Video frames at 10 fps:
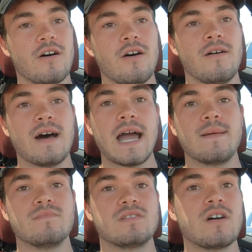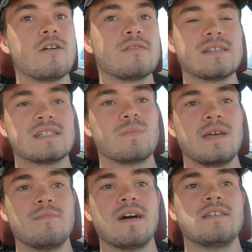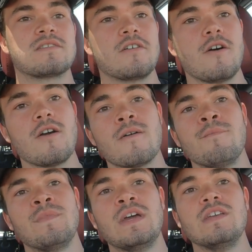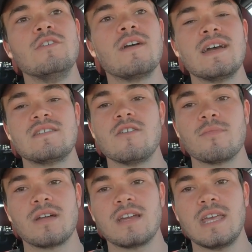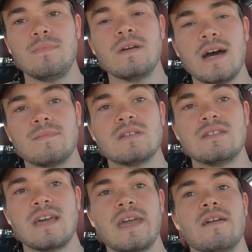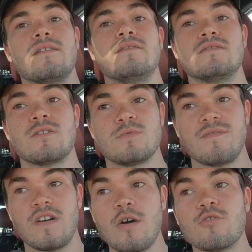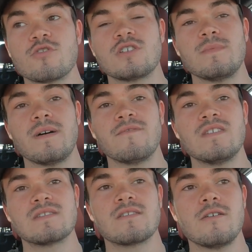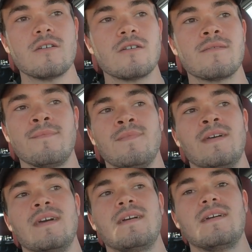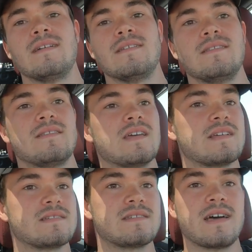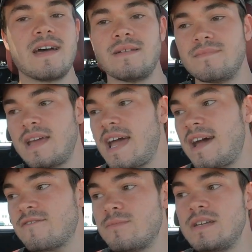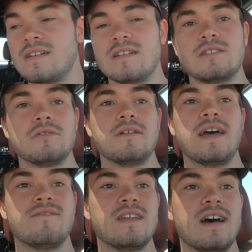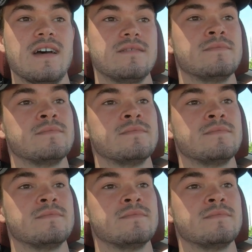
all, I am totally smitten by this car. You guys know I'm going to keep you up to date in terms of ownership of this car. Things that have to be done to it have not,